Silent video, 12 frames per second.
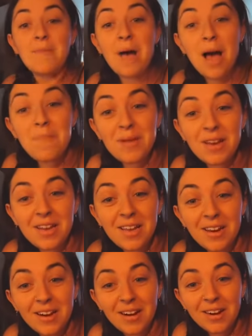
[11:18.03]
I'm happy to
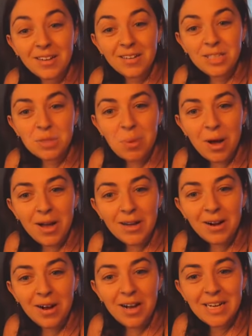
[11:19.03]
hear, spot
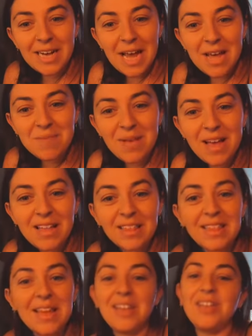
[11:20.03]
on,
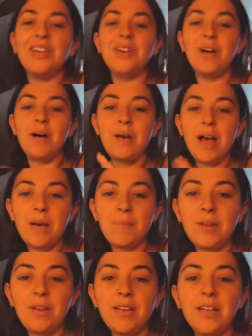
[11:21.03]
amen, thank you. I'm
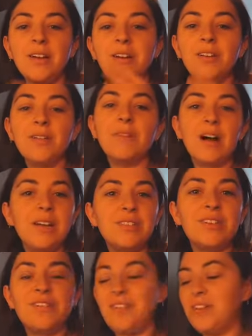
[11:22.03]
happy to hear you
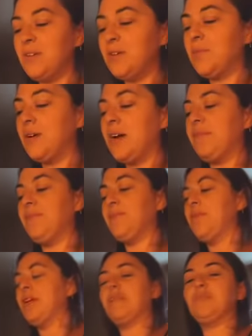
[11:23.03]
guys are feeling what
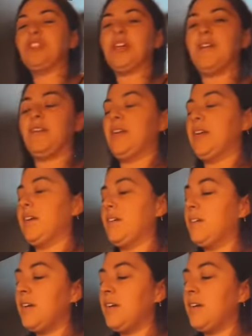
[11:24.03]
I'm sharing here.